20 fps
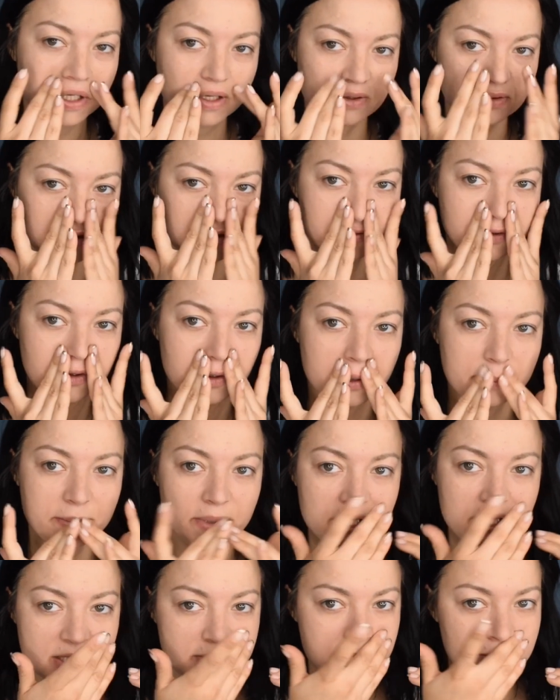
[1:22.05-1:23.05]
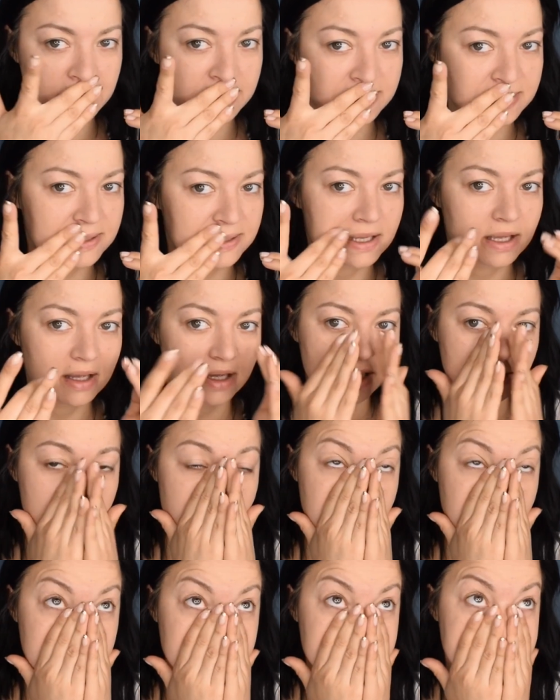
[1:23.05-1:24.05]
uniform aspect
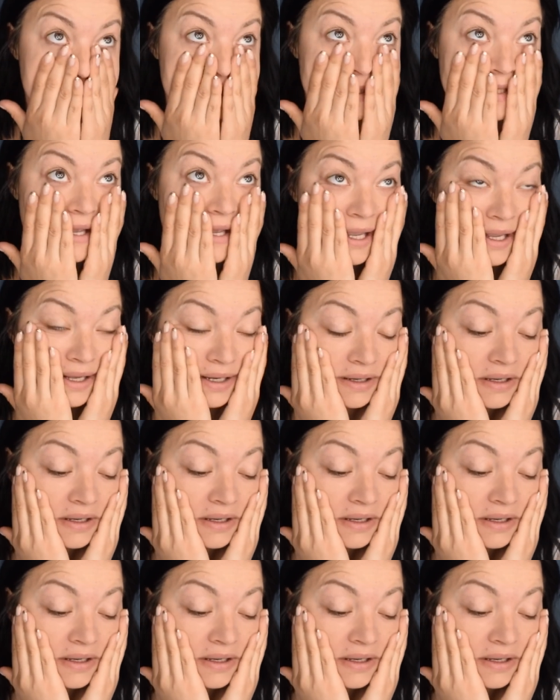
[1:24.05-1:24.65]
to your skin.